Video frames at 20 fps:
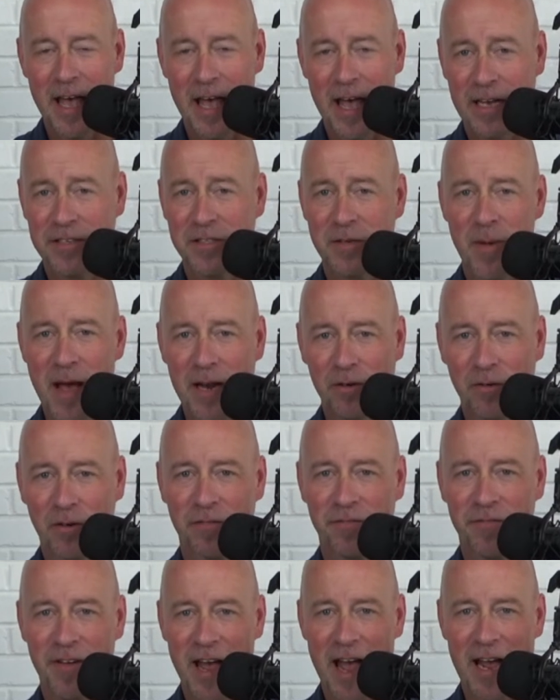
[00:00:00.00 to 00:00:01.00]
As a matter
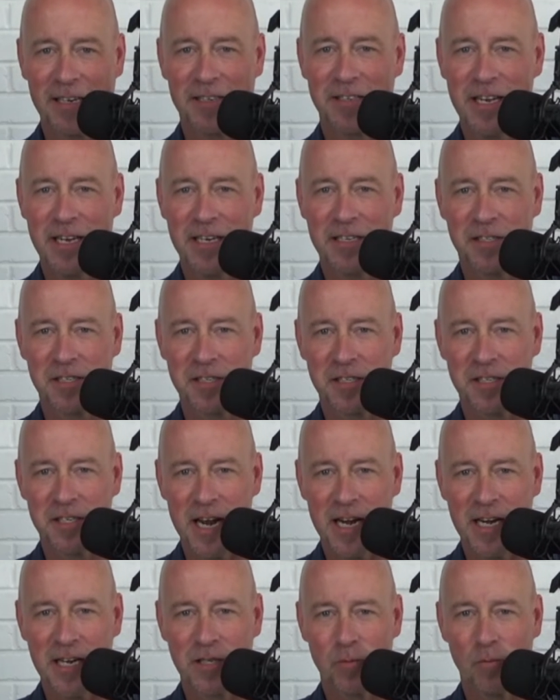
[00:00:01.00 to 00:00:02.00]
of fact, Dickinson
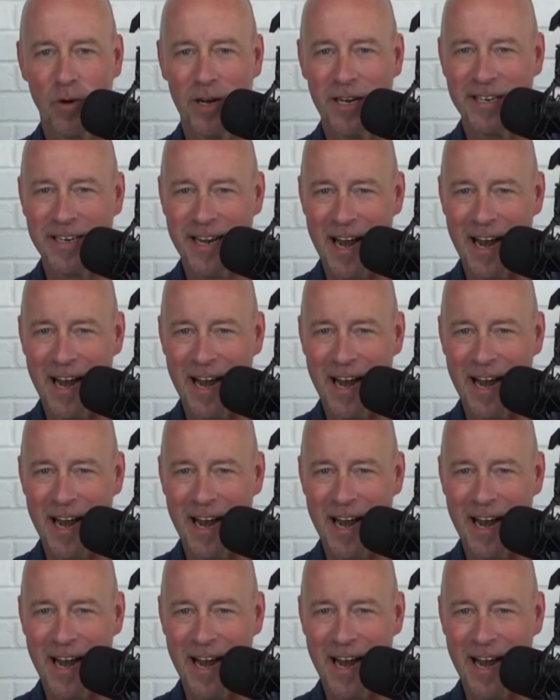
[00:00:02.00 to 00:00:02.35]
State has won